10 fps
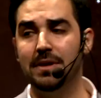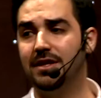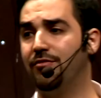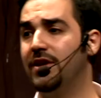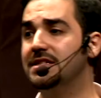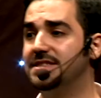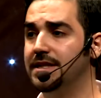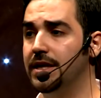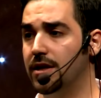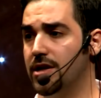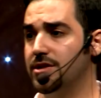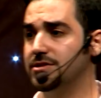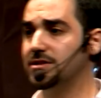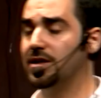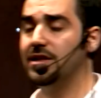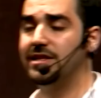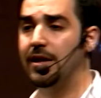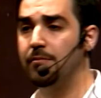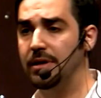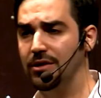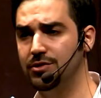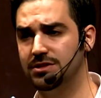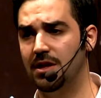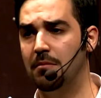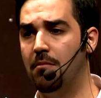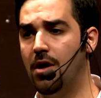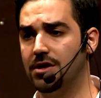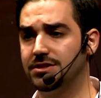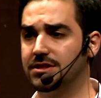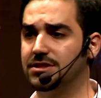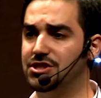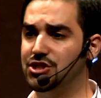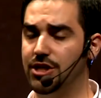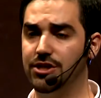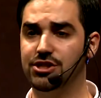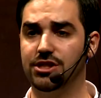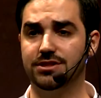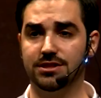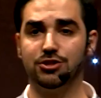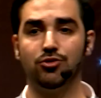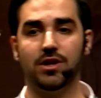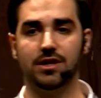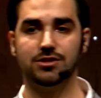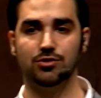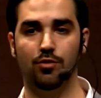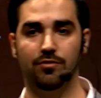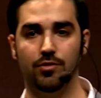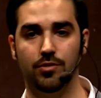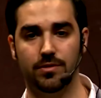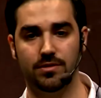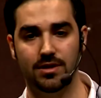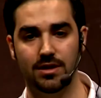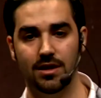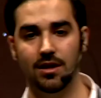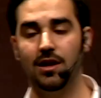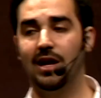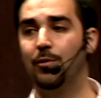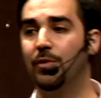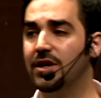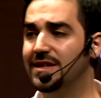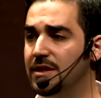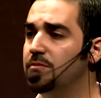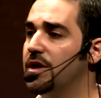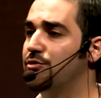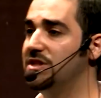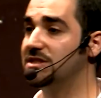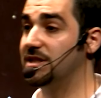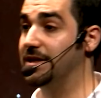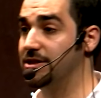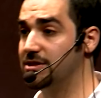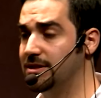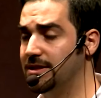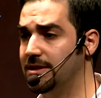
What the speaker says: between synagogues, temples, mosques, churches, so on and so forth. And when I did my research,